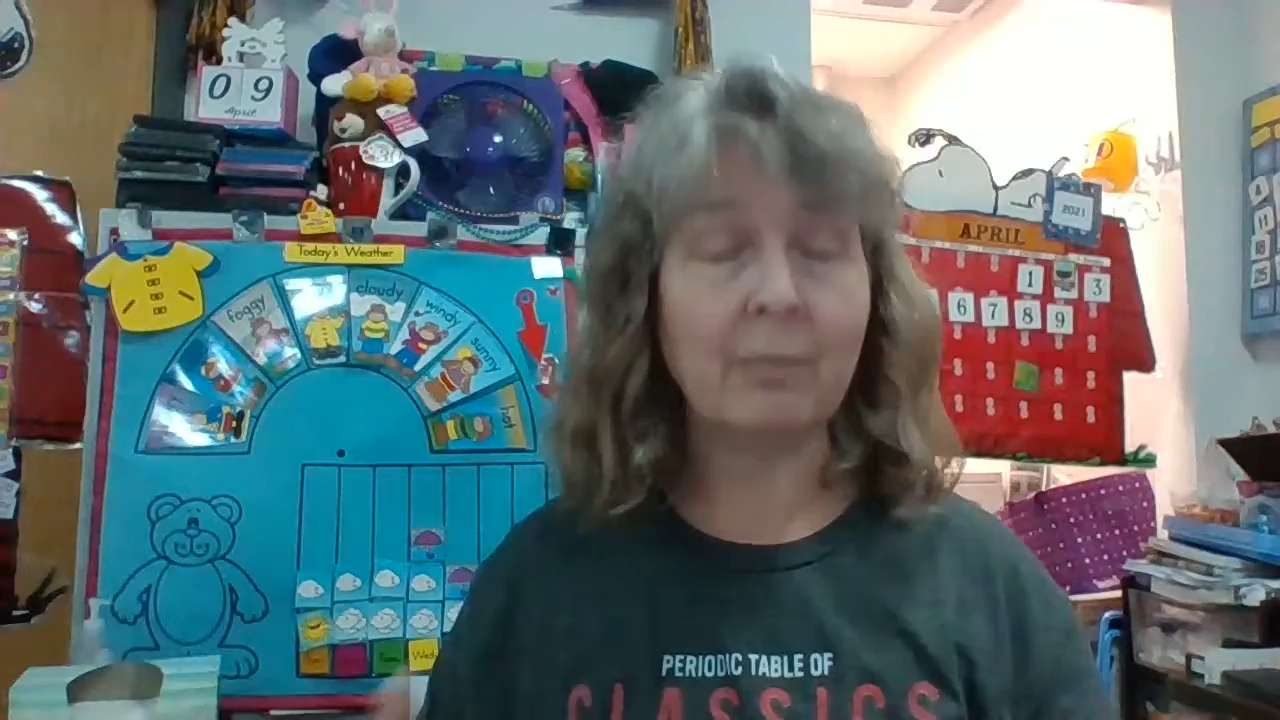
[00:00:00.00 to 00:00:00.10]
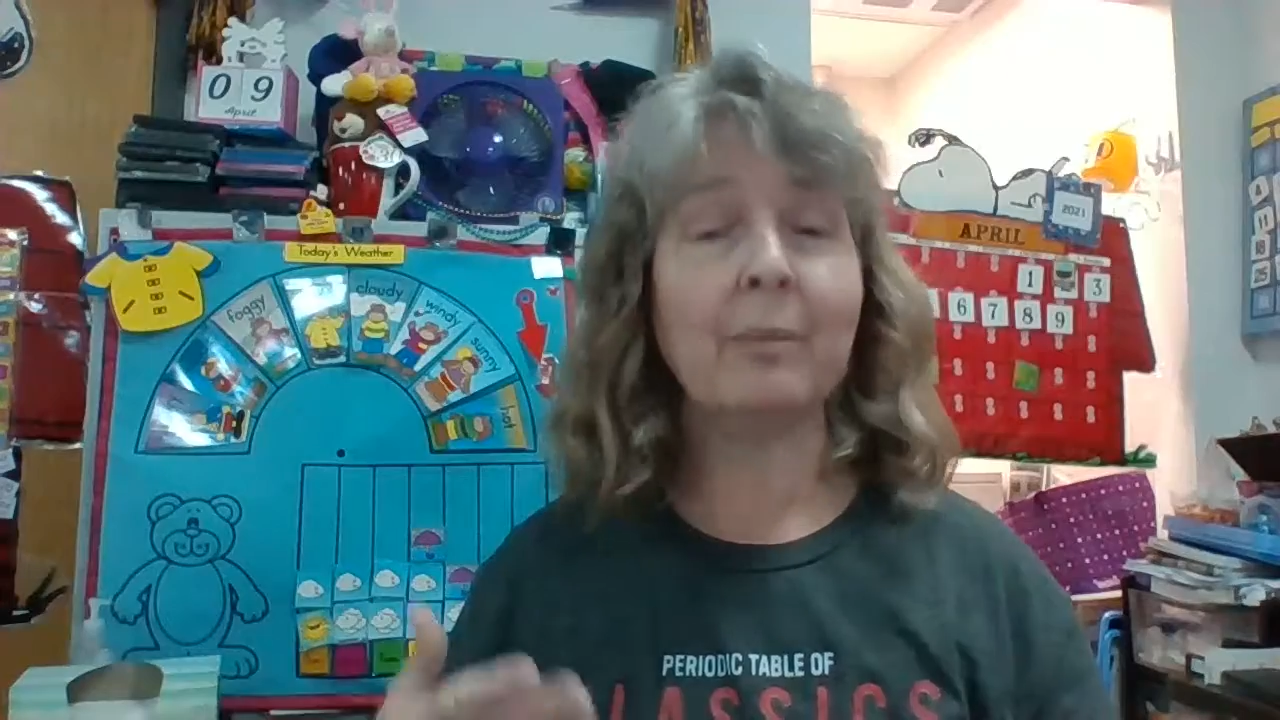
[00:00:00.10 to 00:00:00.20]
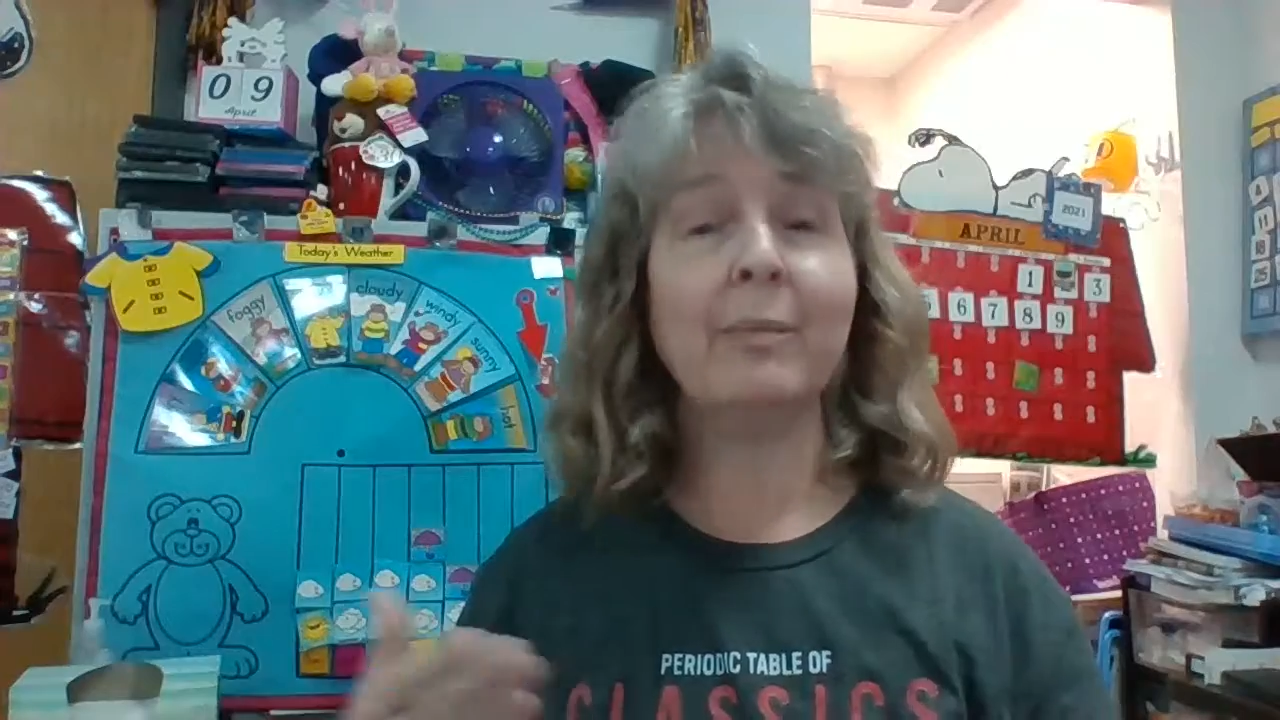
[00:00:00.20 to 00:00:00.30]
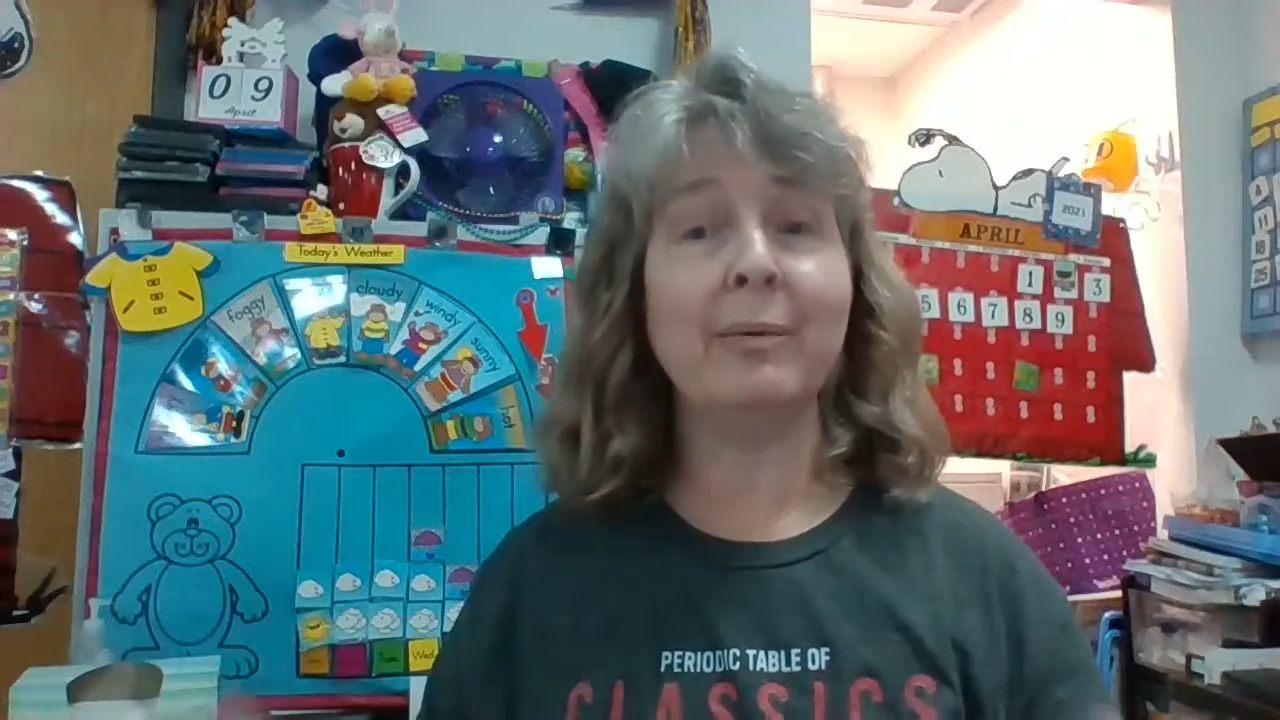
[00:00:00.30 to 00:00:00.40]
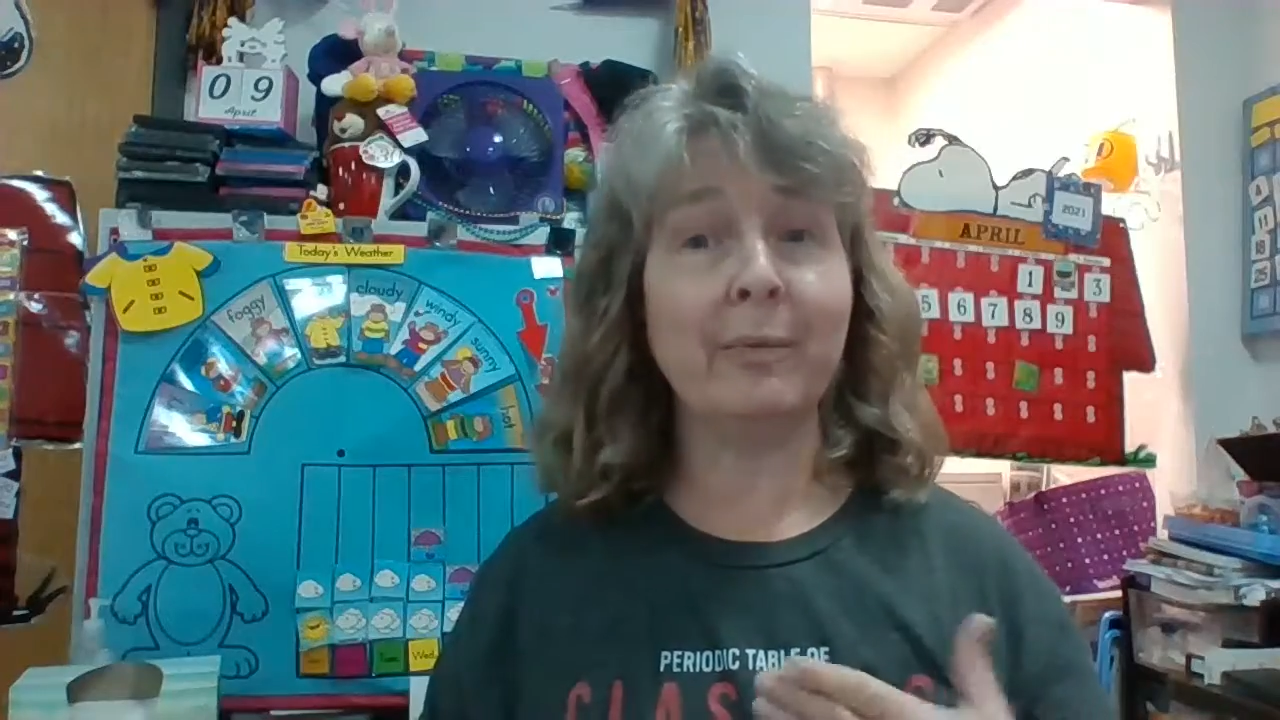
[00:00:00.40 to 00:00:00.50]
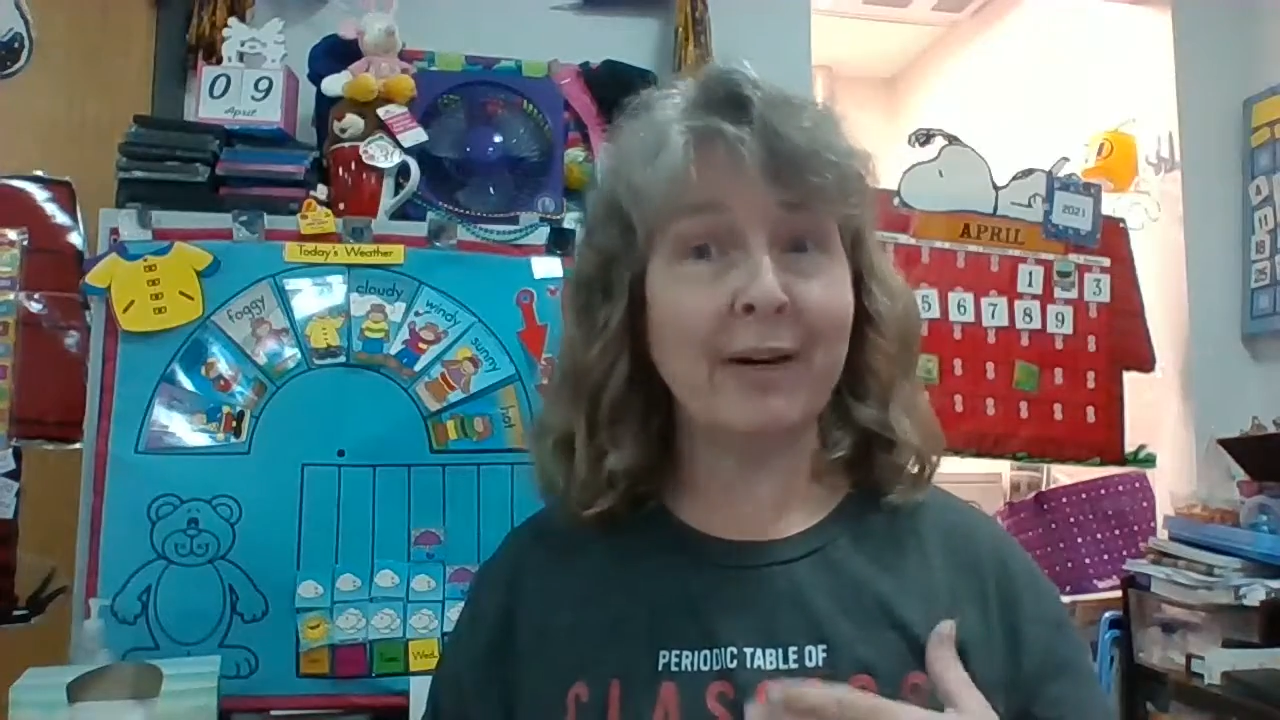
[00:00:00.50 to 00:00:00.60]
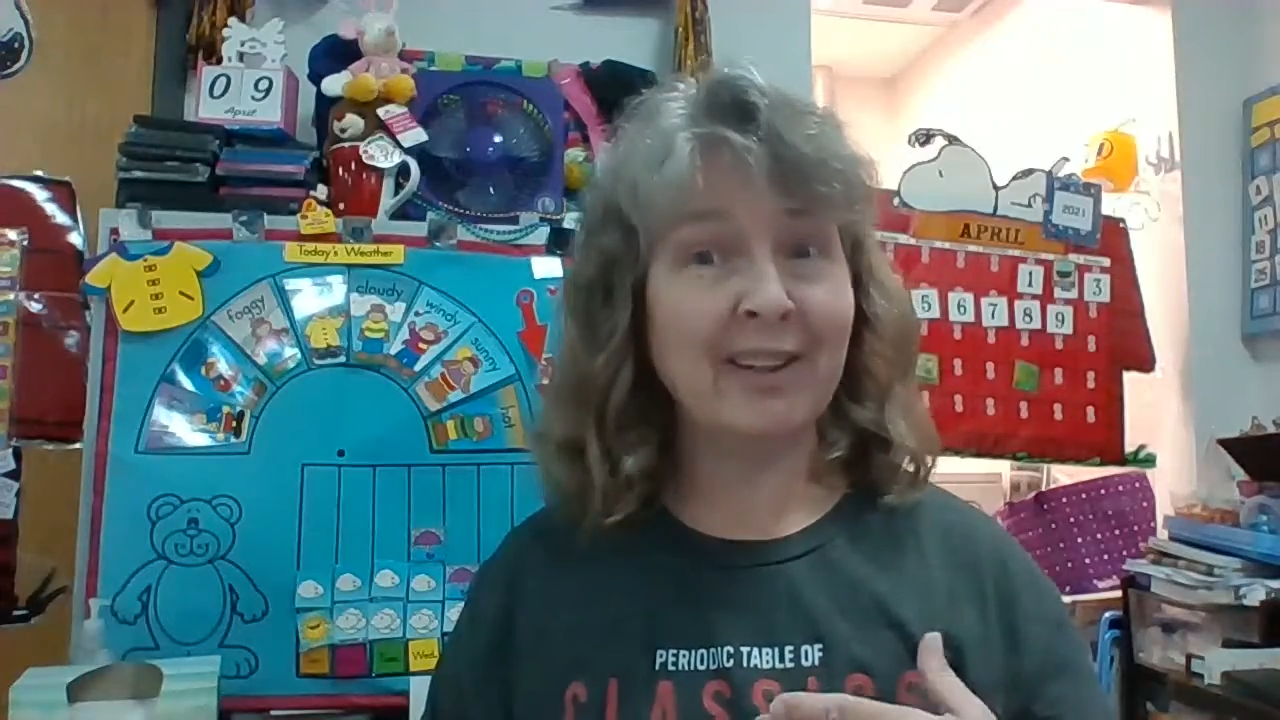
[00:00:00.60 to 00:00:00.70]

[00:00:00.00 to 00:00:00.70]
but maybe by